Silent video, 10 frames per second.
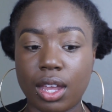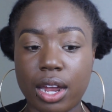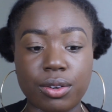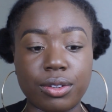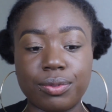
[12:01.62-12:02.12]

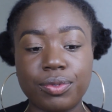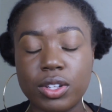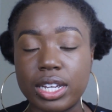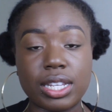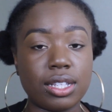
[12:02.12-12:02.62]
I don't know,
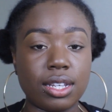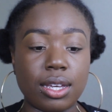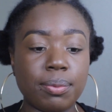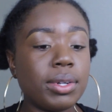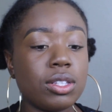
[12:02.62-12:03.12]
you guys can't see
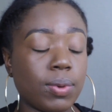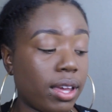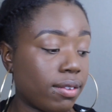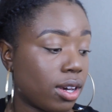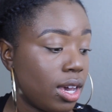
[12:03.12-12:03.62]
it, but it's
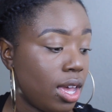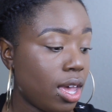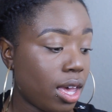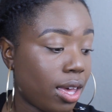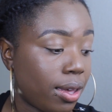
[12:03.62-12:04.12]
whatever.
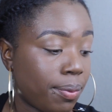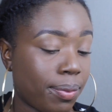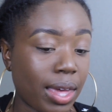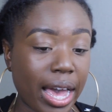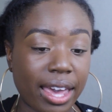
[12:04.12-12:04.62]

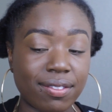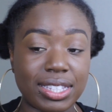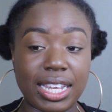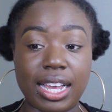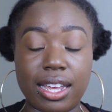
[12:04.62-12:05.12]
I have a
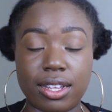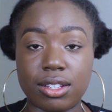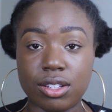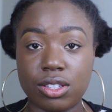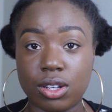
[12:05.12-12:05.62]

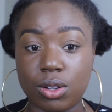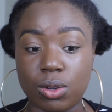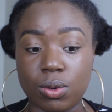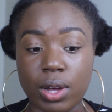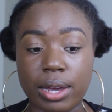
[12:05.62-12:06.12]
tan,
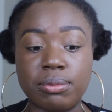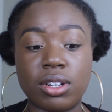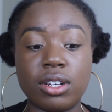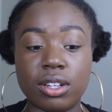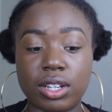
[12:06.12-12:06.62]
so I'm
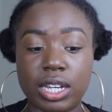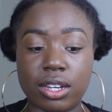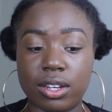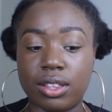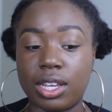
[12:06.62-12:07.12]
darker
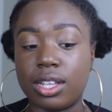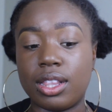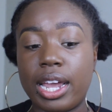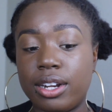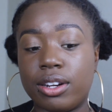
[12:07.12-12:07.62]
here and like
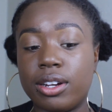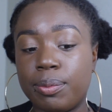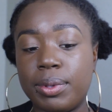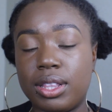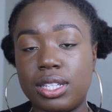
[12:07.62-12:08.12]
lighter
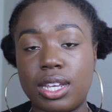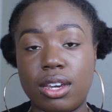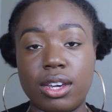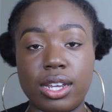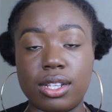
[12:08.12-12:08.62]
up in this
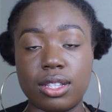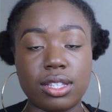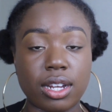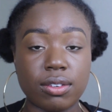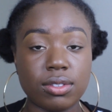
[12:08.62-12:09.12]
area and
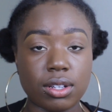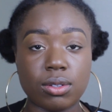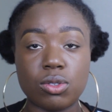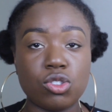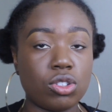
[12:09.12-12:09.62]
stuff, so
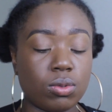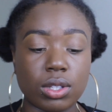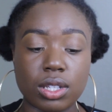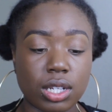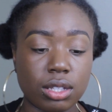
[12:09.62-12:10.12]
it was just
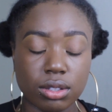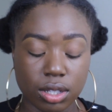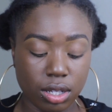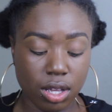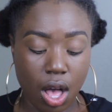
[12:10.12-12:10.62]
really
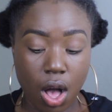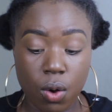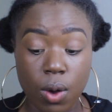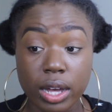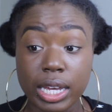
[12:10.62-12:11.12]

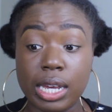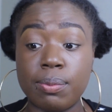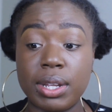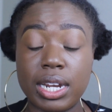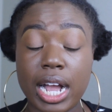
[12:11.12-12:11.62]

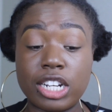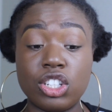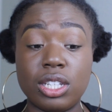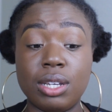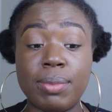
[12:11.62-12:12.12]
wonky, but it
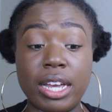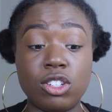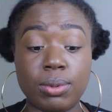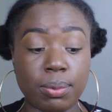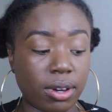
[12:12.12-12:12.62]
actually
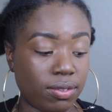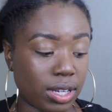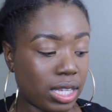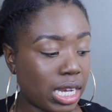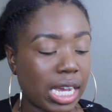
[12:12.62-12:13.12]
matched me
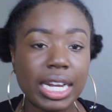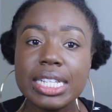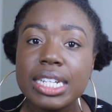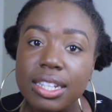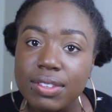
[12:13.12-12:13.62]
perfectly. And I
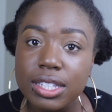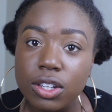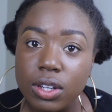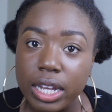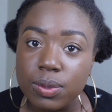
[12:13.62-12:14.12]
didn't even
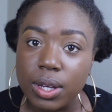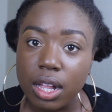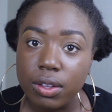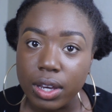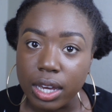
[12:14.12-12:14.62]
tell you guys what
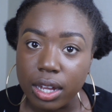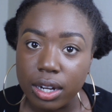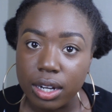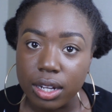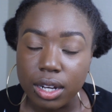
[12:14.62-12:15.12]
color I got
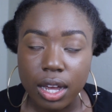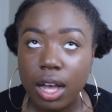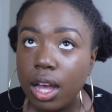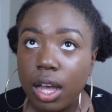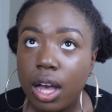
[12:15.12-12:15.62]
it in.
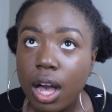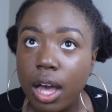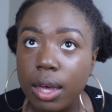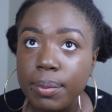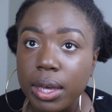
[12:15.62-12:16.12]

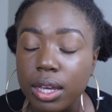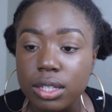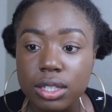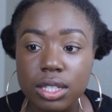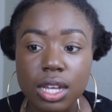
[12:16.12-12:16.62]
Hi,
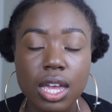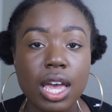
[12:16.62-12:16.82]
guys.